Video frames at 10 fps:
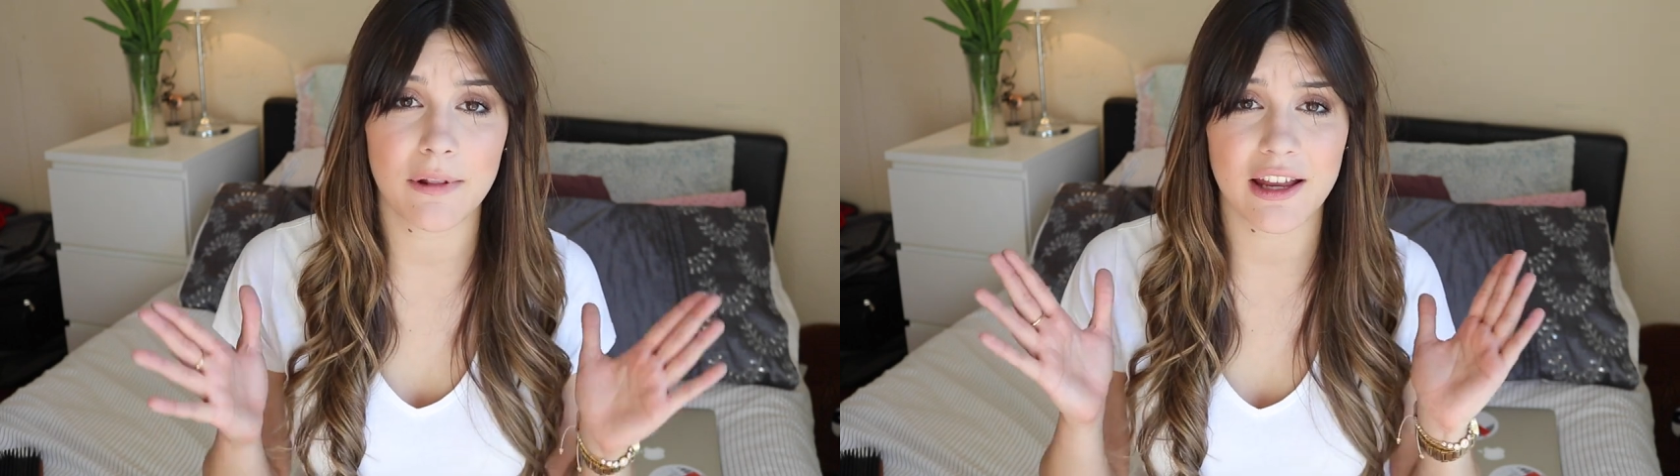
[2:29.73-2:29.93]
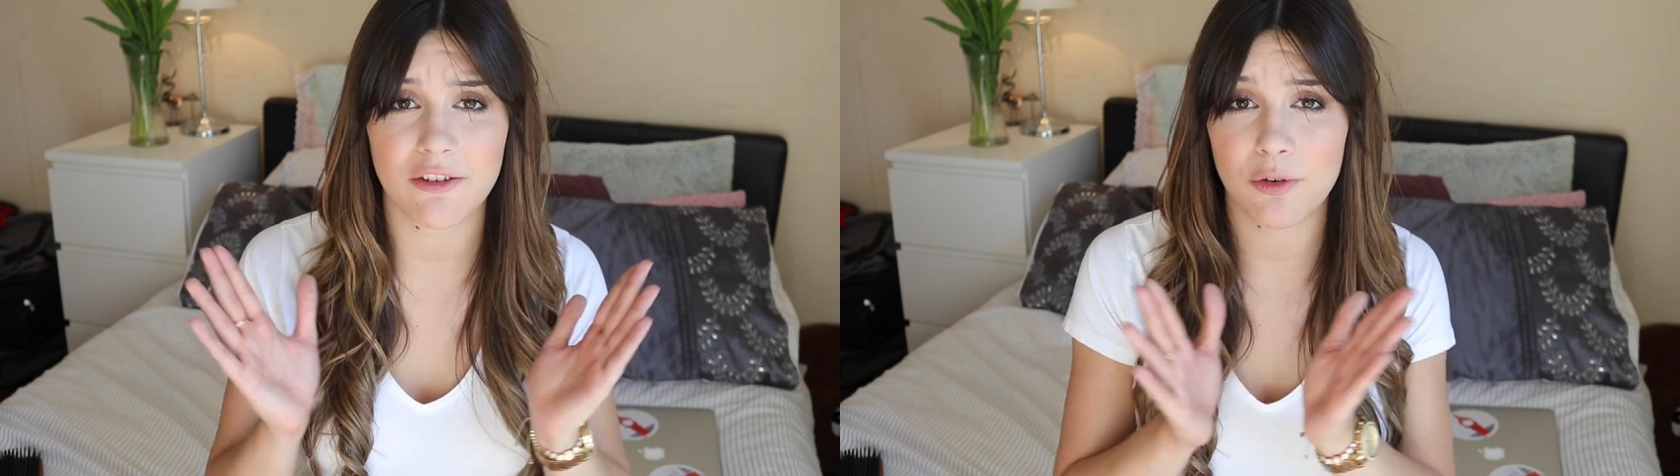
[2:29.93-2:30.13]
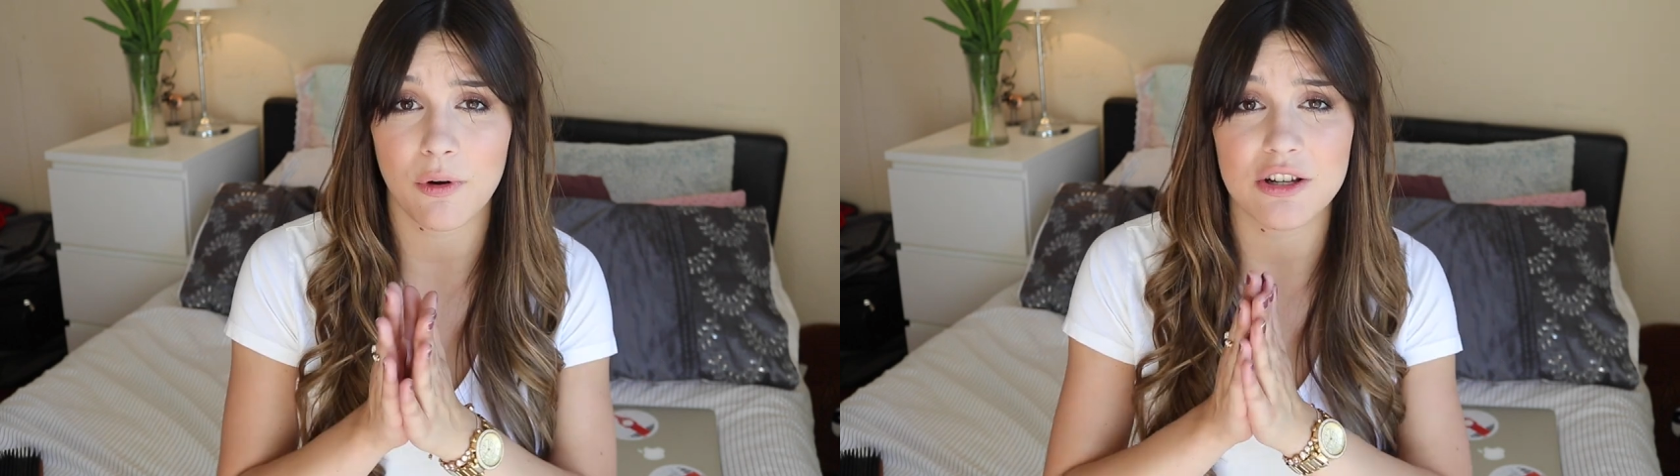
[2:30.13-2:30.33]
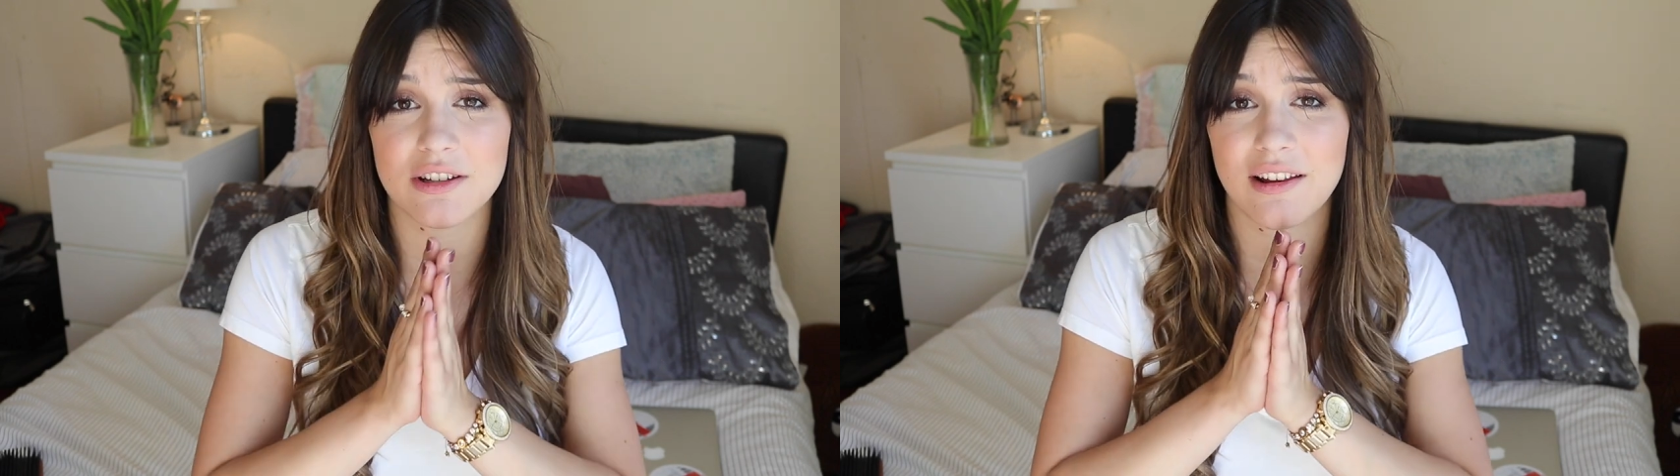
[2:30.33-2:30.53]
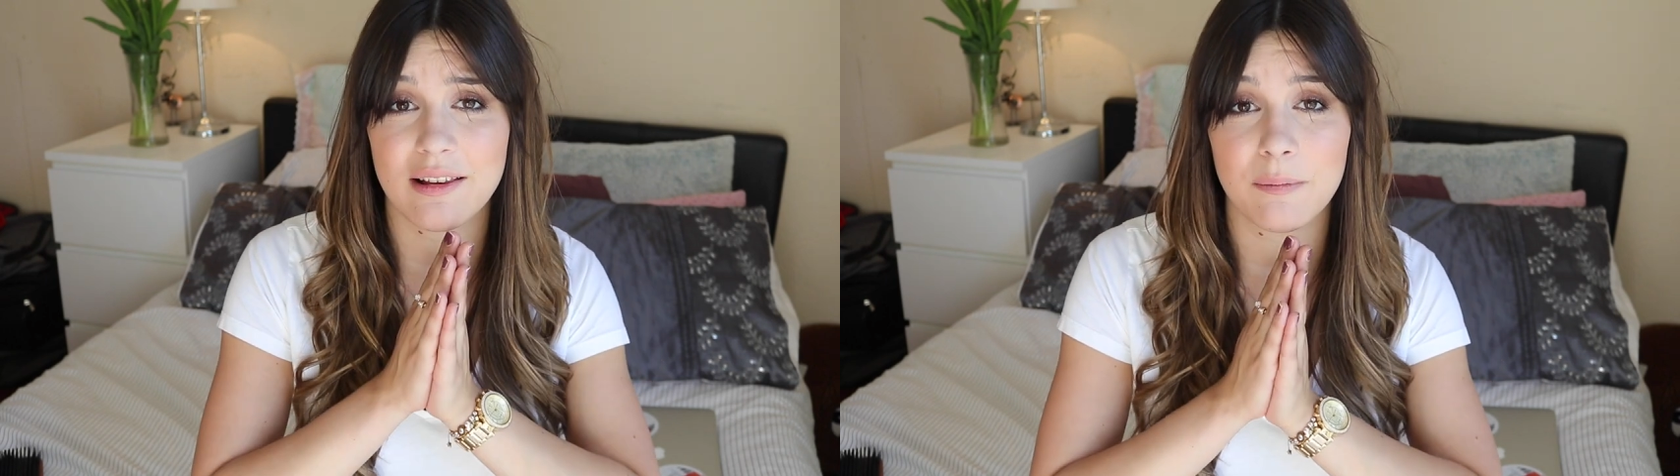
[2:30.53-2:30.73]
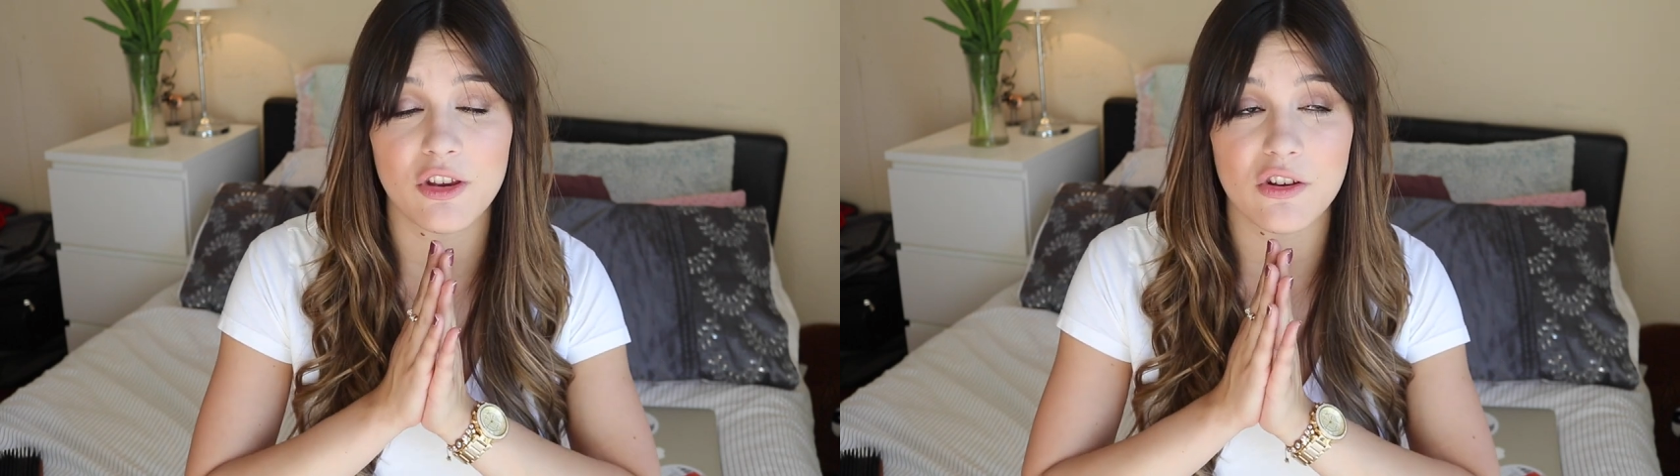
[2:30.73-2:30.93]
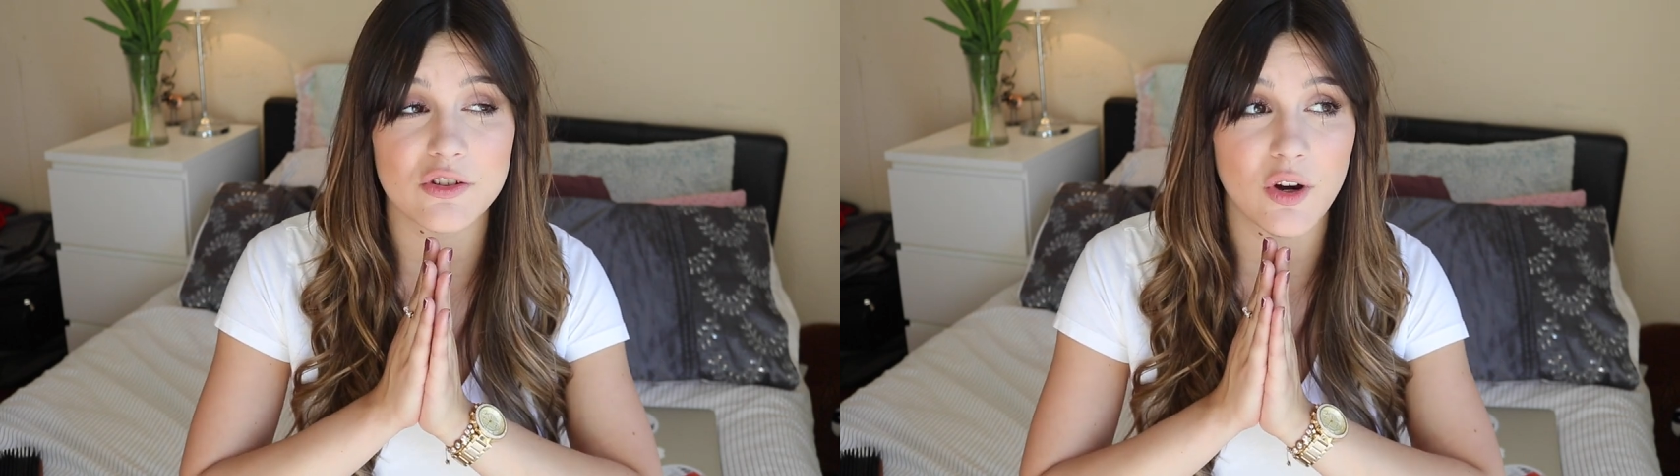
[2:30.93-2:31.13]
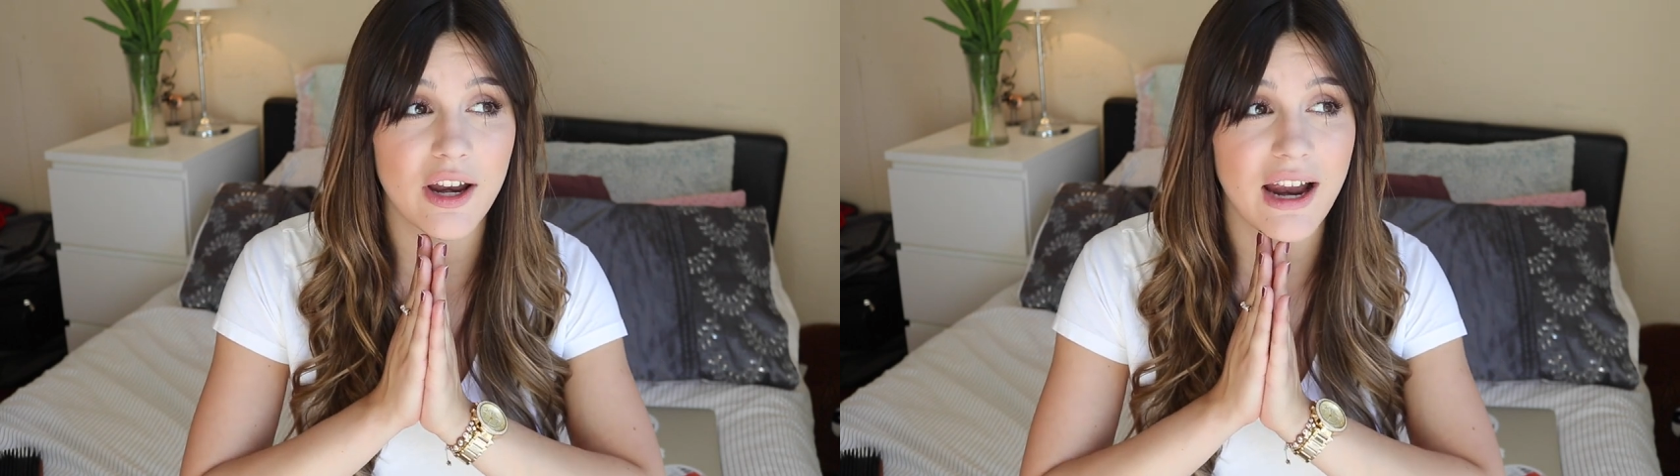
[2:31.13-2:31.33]
Like if you're watching this I'm so
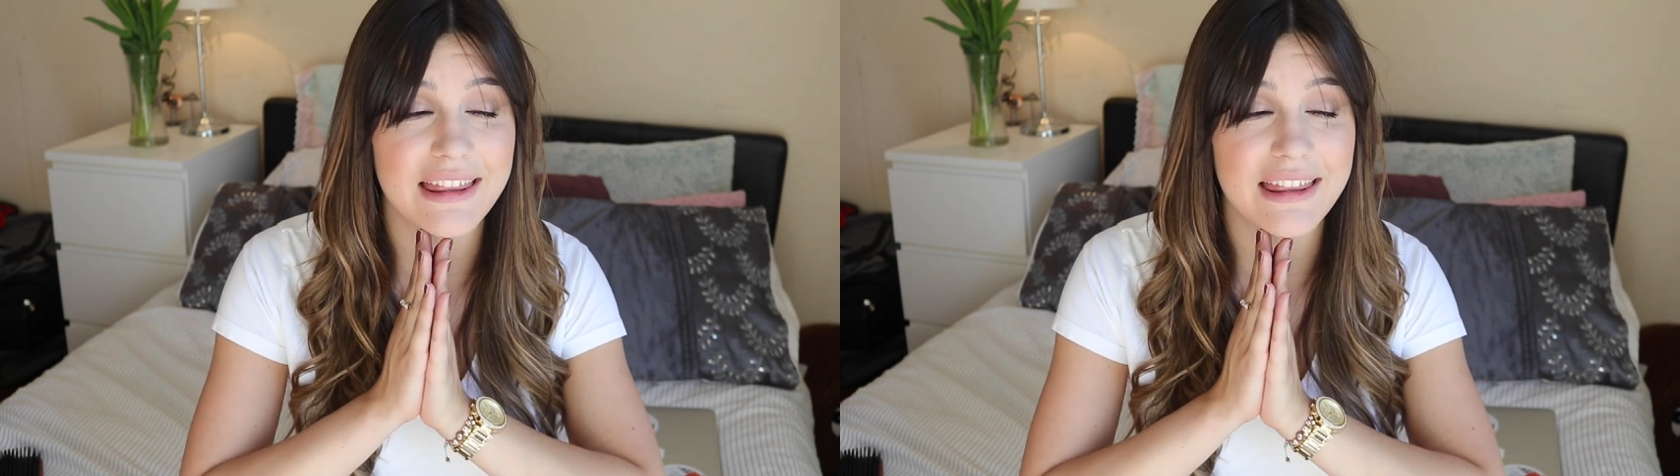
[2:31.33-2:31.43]
sorry.